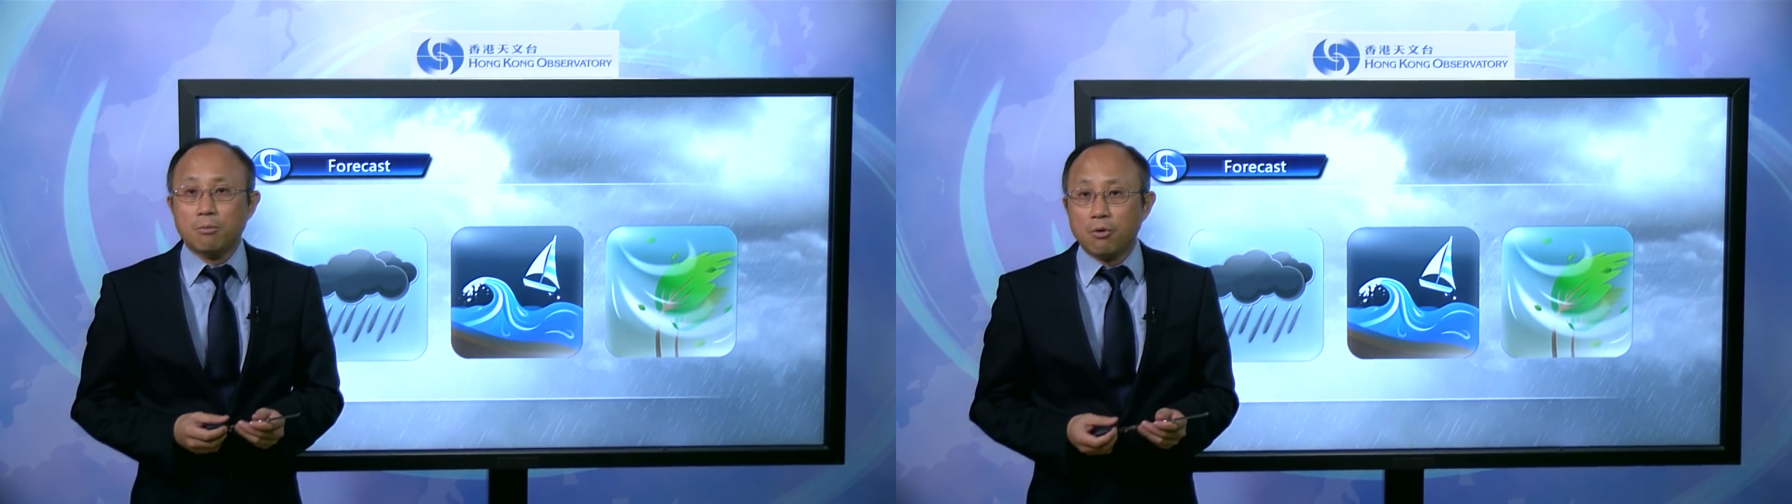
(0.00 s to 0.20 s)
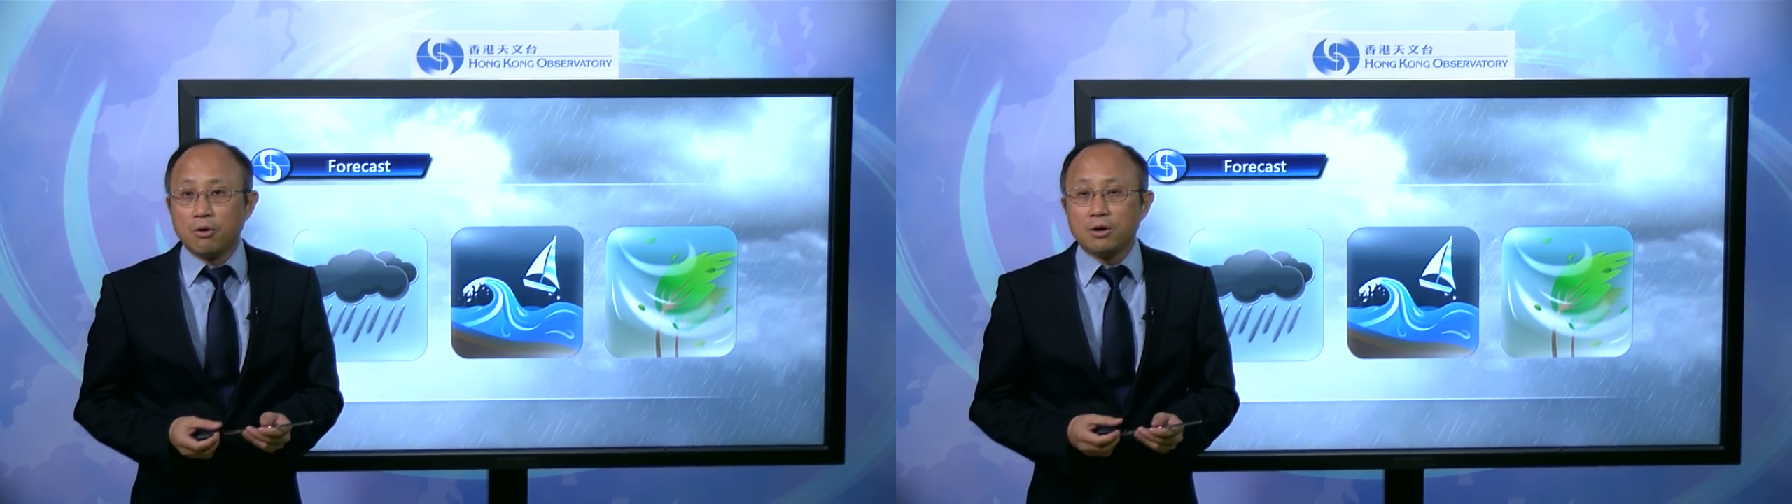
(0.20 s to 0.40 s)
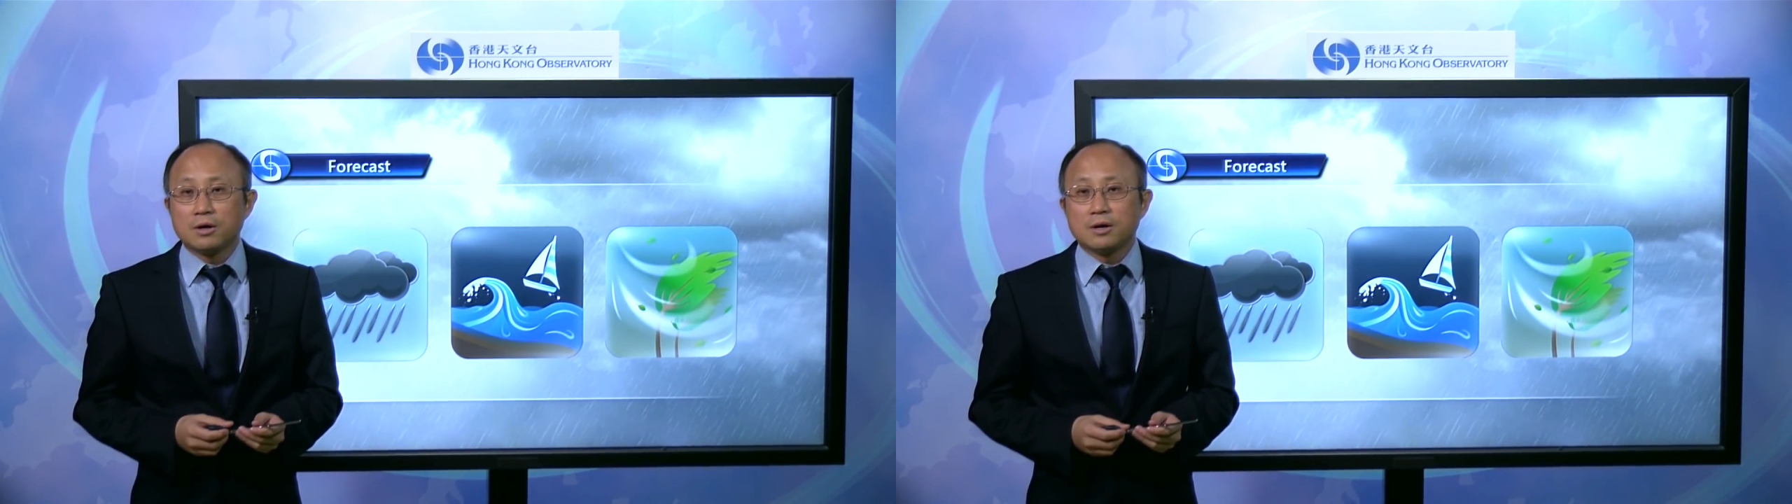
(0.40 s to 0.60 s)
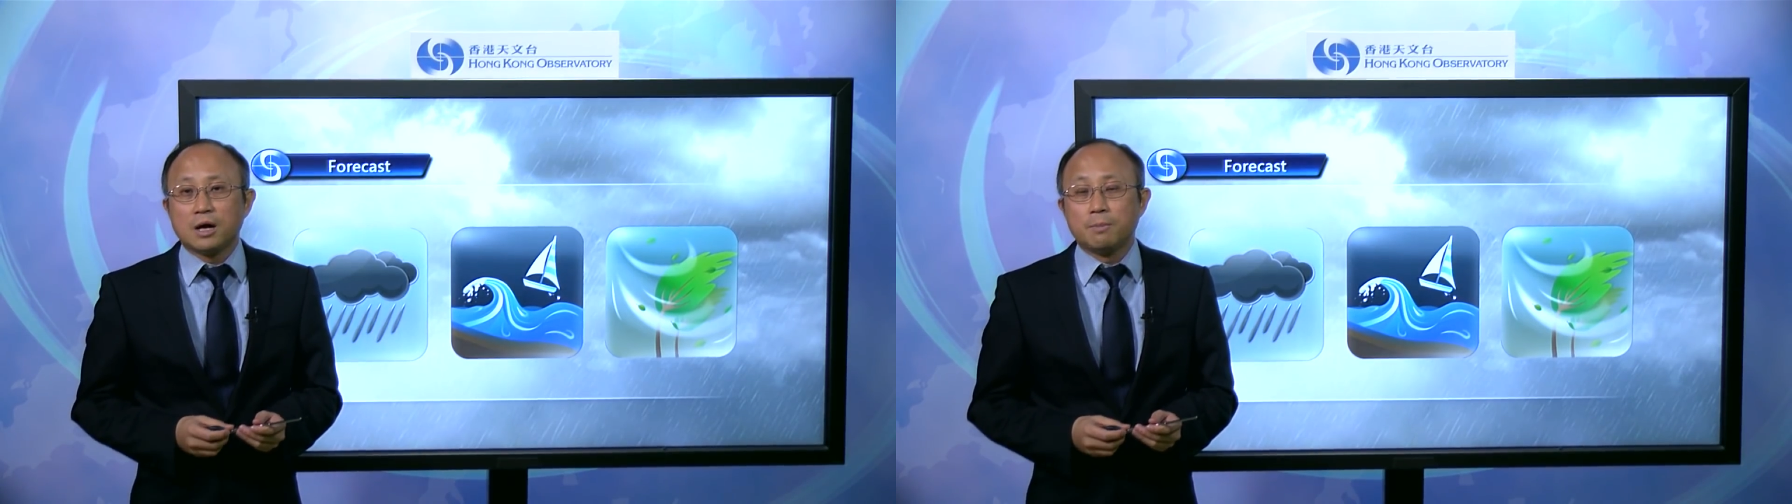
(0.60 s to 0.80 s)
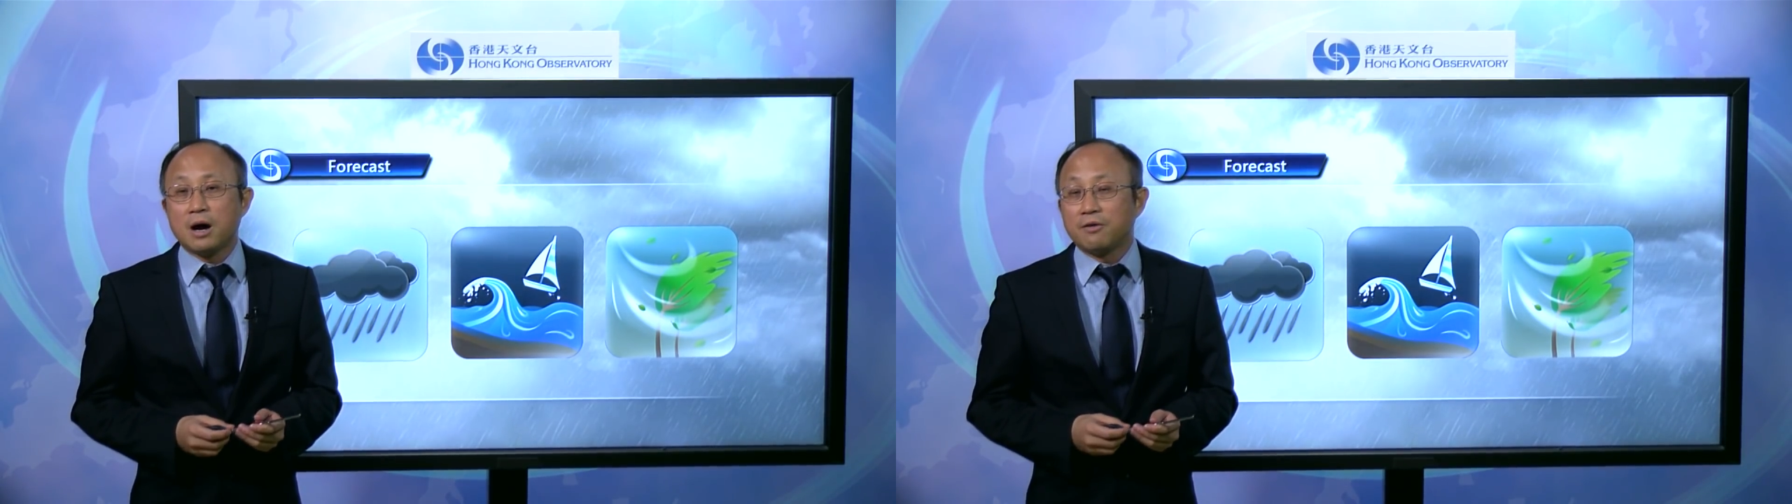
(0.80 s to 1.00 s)
more
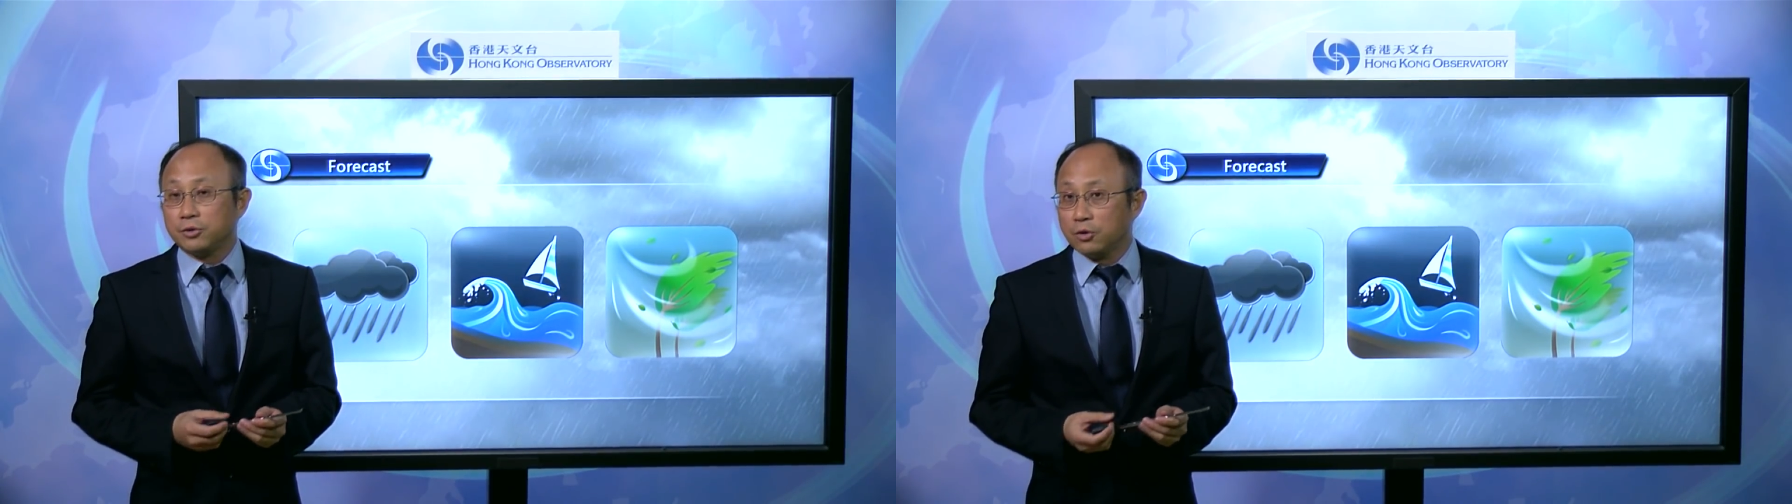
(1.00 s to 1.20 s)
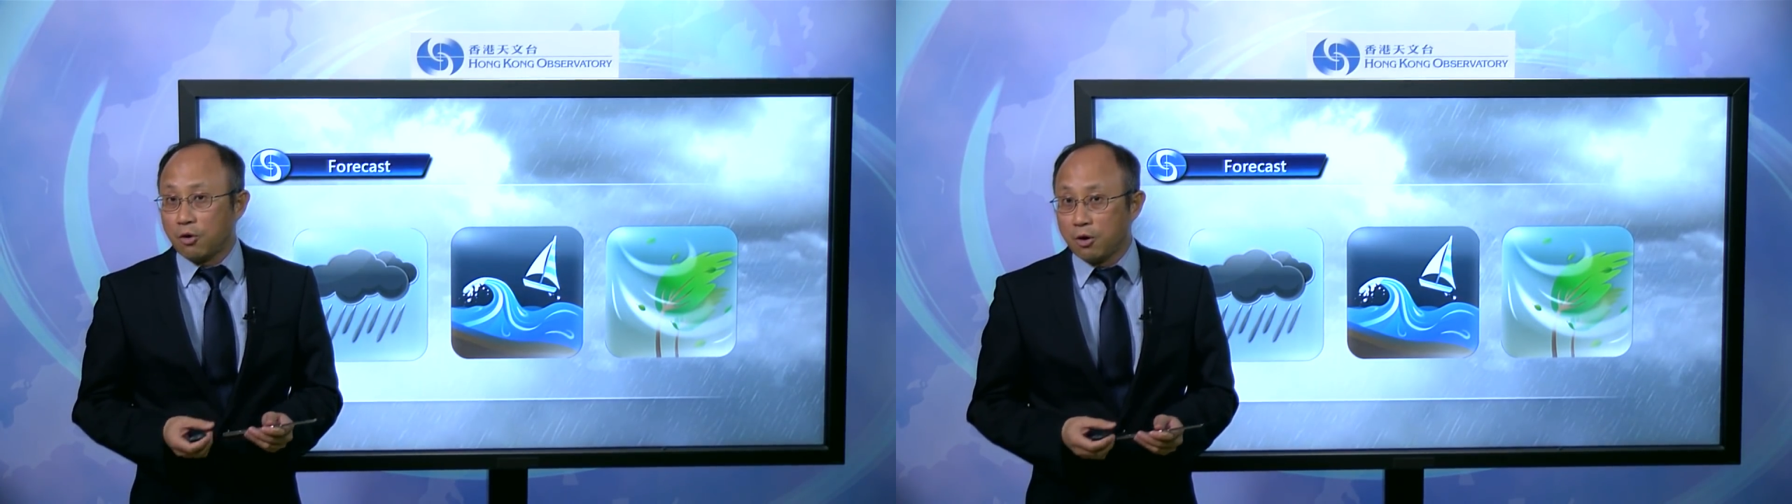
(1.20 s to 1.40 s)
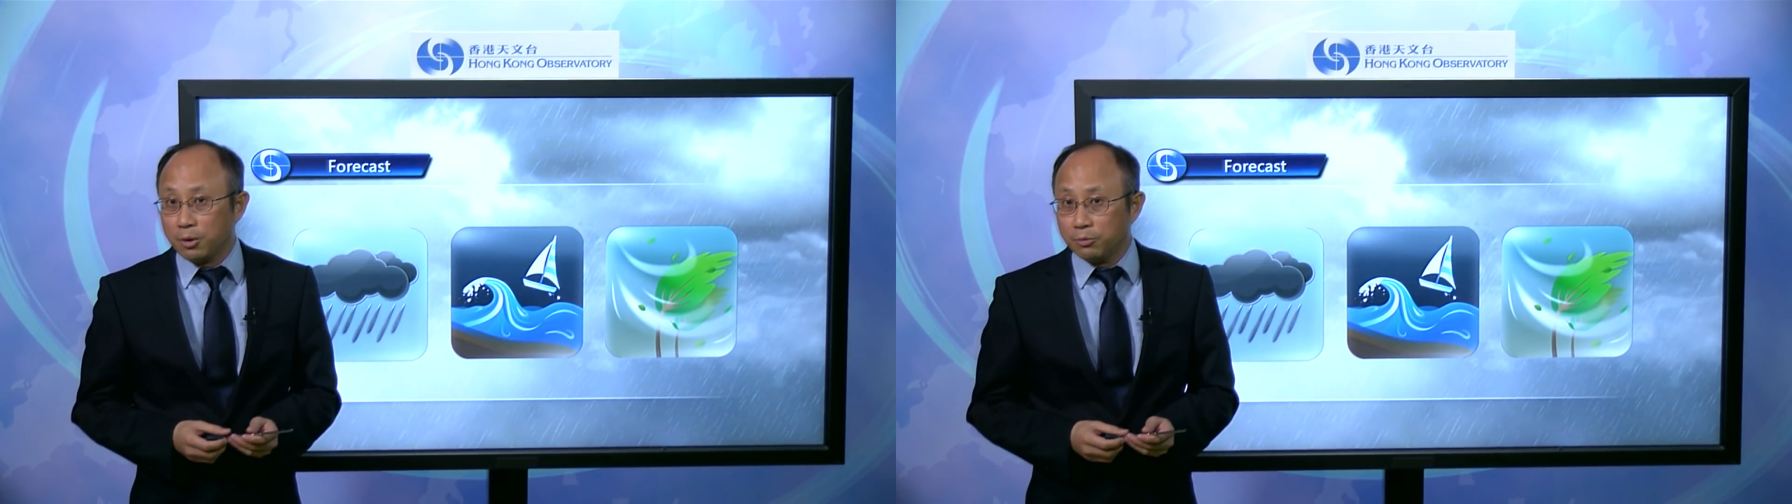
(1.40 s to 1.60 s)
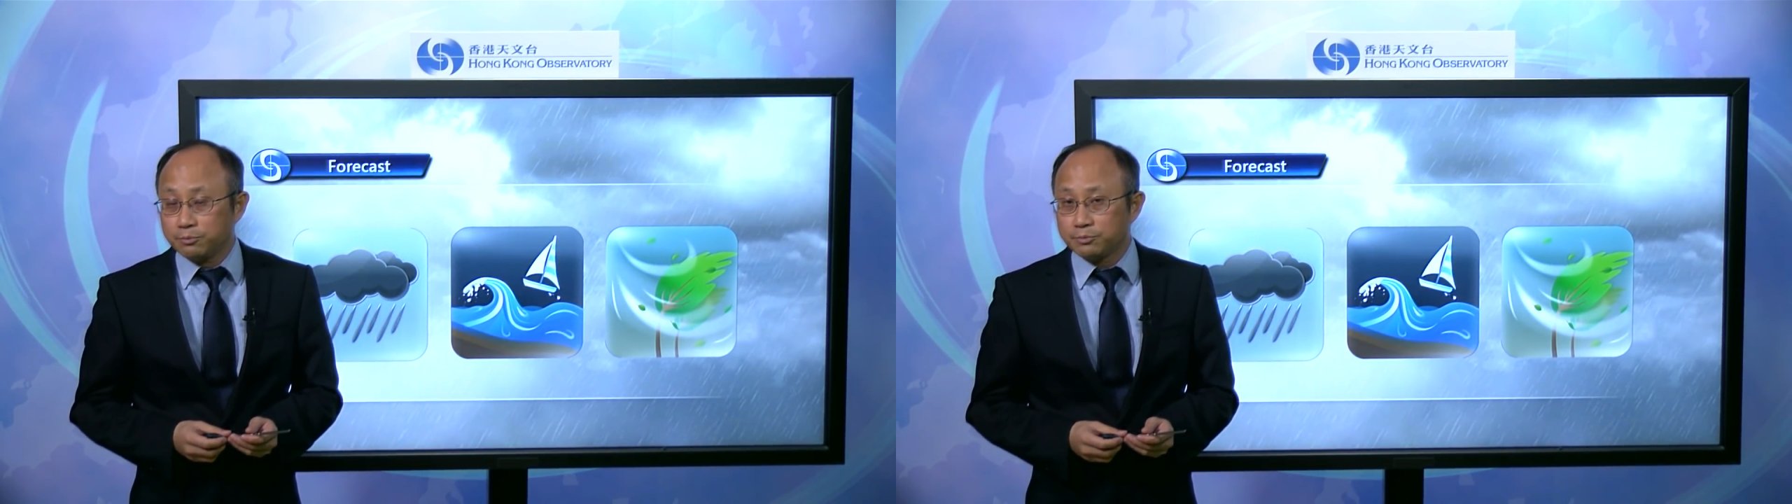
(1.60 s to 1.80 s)
above the normal.